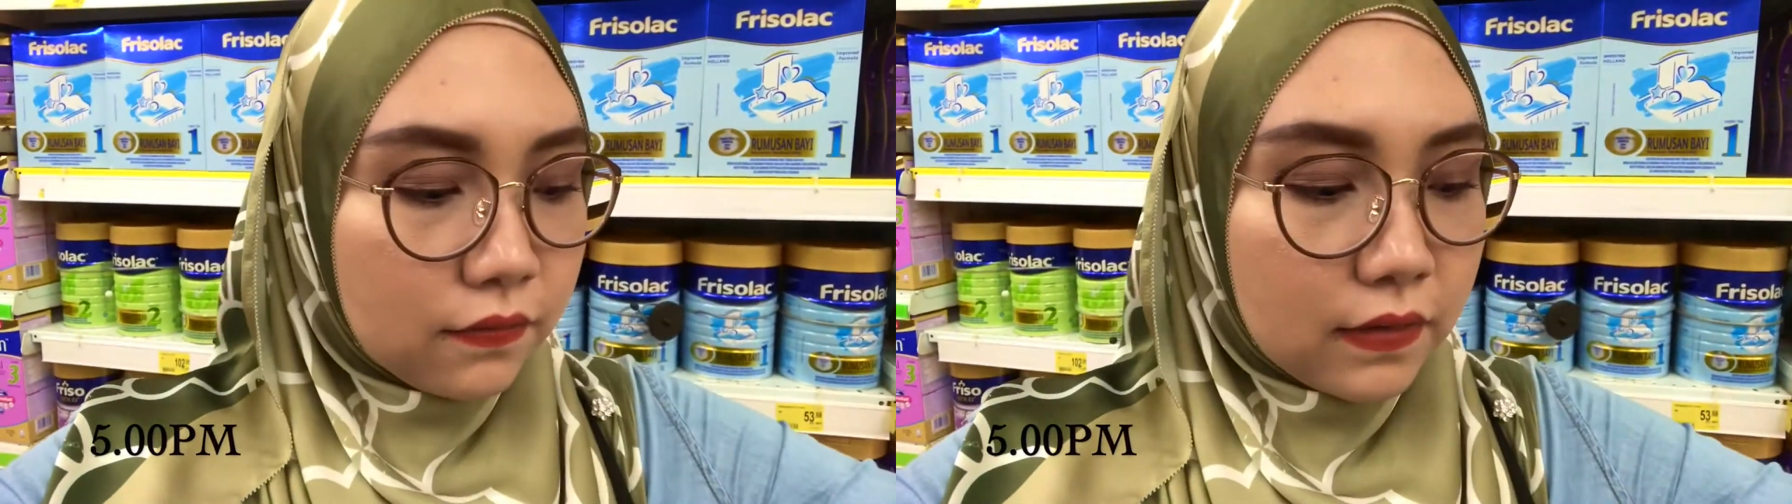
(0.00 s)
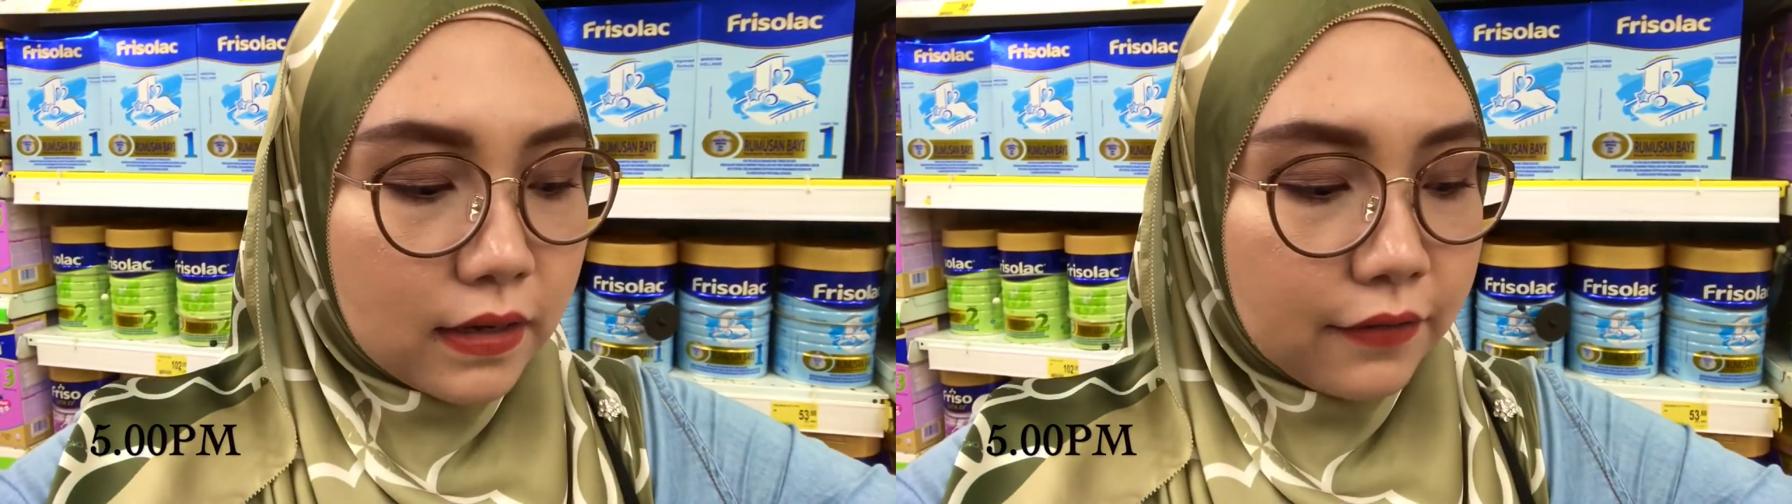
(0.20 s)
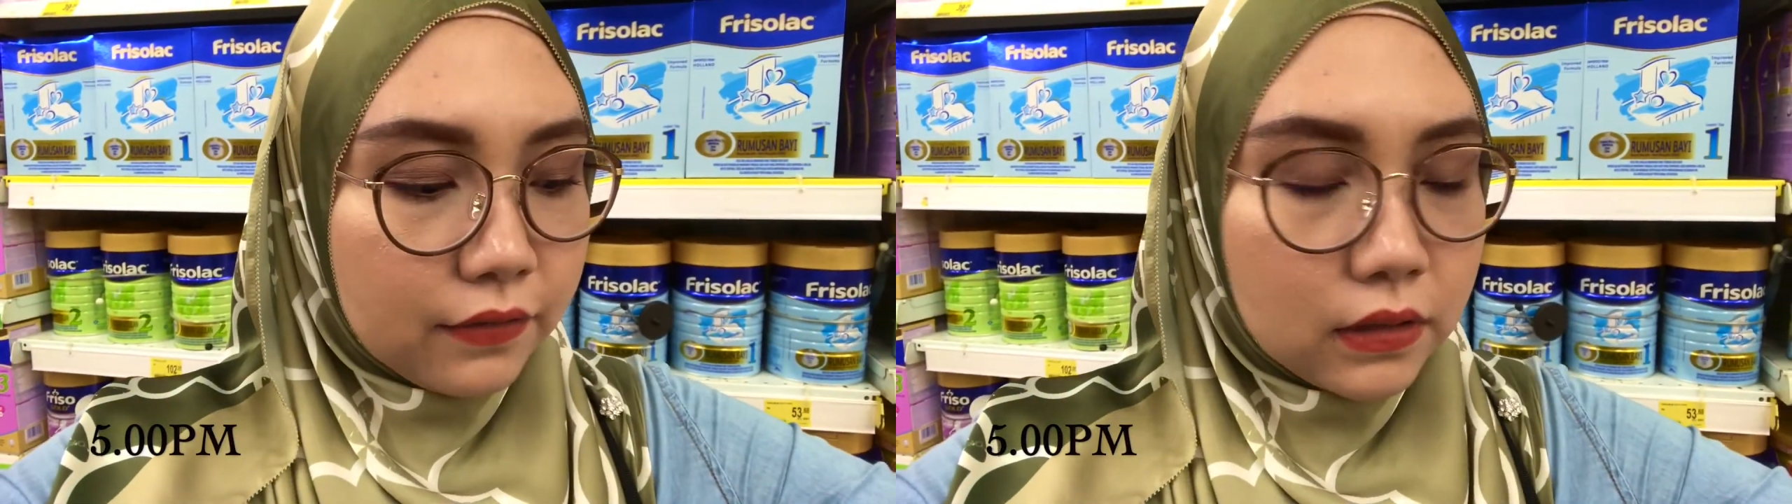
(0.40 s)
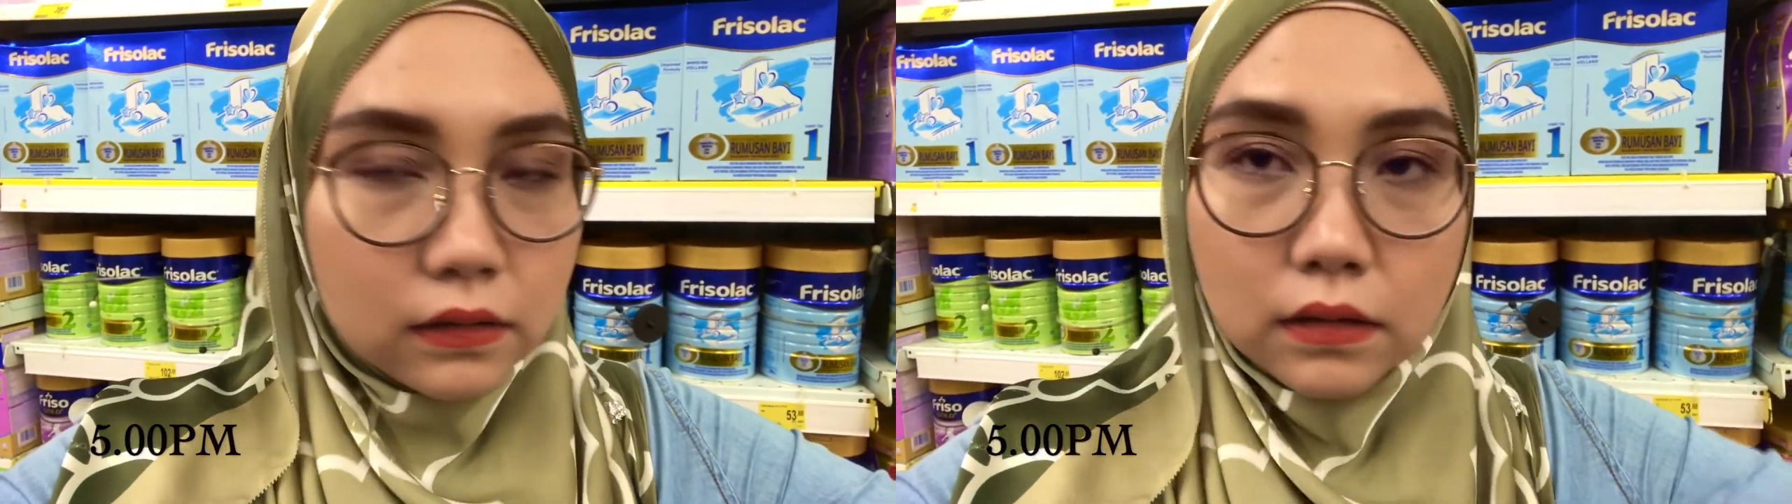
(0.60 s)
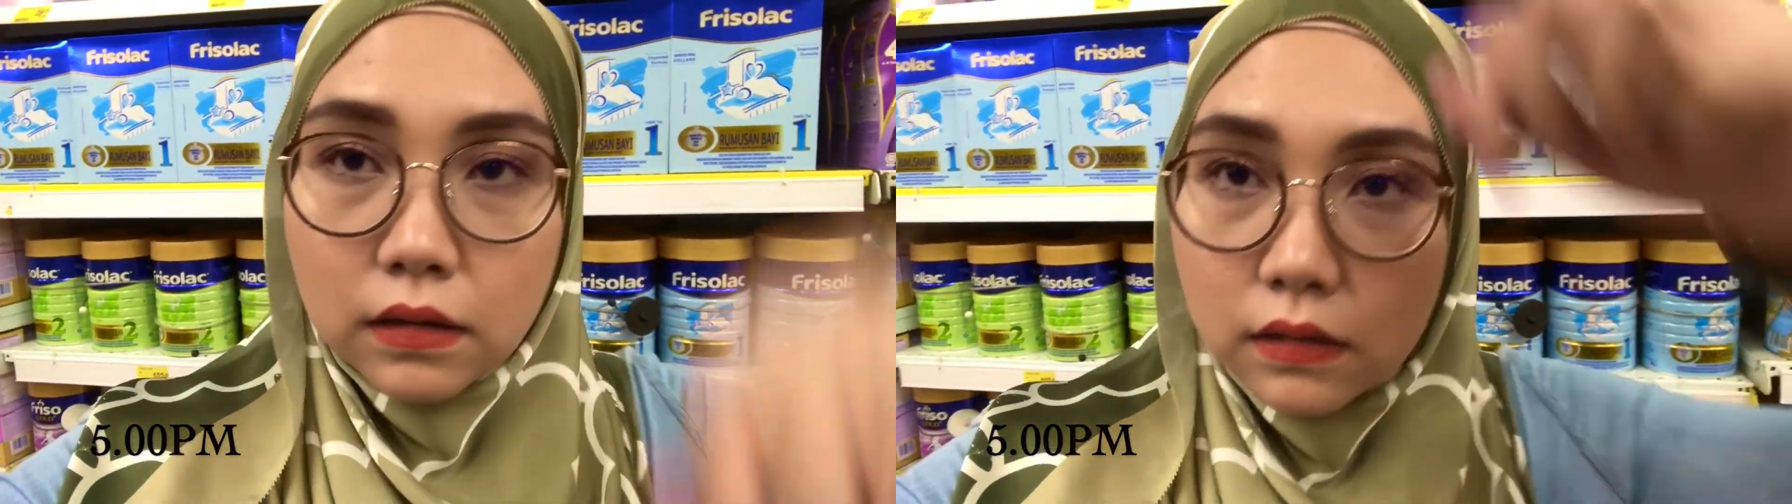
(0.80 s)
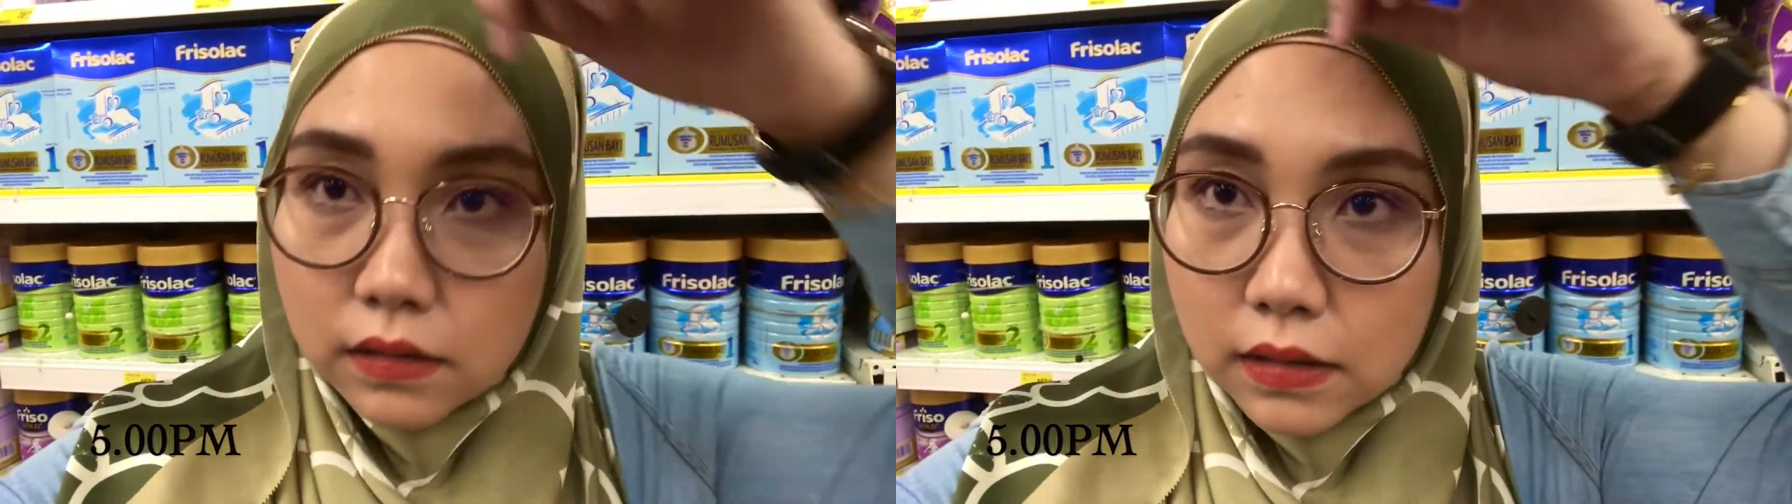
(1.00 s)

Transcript: 5 o'clock.